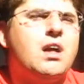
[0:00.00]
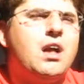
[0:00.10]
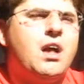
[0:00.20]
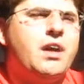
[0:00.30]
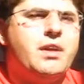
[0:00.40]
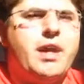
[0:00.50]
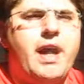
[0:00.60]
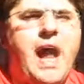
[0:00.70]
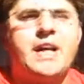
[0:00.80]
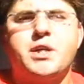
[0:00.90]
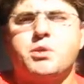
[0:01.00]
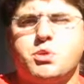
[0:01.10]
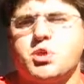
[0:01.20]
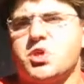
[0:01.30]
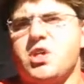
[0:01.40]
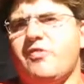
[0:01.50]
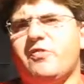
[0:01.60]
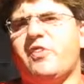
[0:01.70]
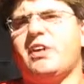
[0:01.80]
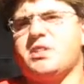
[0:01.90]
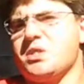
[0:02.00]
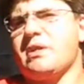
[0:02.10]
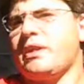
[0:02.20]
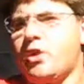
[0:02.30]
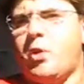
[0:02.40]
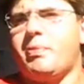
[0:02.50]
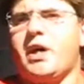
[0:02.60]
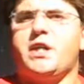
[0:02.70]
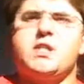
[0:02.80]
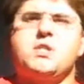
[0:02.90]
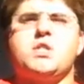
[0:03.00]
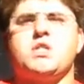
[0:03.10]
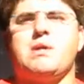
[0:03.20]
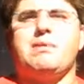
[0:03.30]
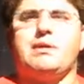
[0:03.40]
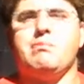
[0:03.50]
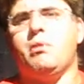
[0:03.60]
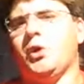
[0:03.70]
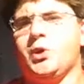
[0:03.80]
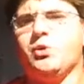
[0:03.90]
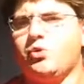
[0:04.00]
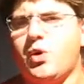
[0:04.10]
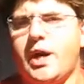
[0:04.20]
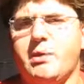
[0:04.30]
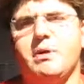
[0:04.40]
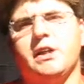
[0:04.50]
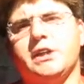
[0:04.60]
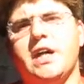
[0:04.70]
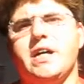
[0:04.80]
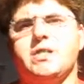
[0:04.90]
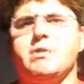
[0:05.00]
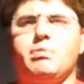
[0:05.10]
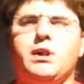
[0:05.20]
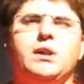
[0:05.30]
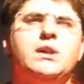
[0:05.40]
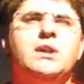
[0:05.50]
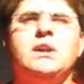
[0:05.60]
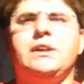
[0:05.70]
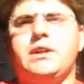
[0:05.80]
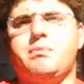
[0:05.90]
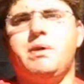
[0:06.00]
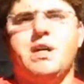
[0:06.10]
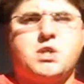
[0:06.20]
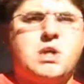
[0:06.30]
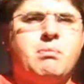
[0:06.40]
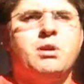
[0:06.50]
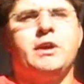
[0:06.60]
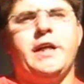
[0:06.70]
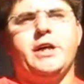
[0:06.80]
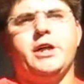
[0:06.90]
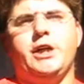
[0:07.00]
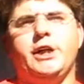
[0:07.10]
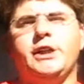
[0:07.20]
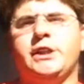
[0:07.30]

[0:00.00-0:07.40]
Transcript: uh, end-user software. There's not an operating system, not a module for it, but simple. That'd be a simulator,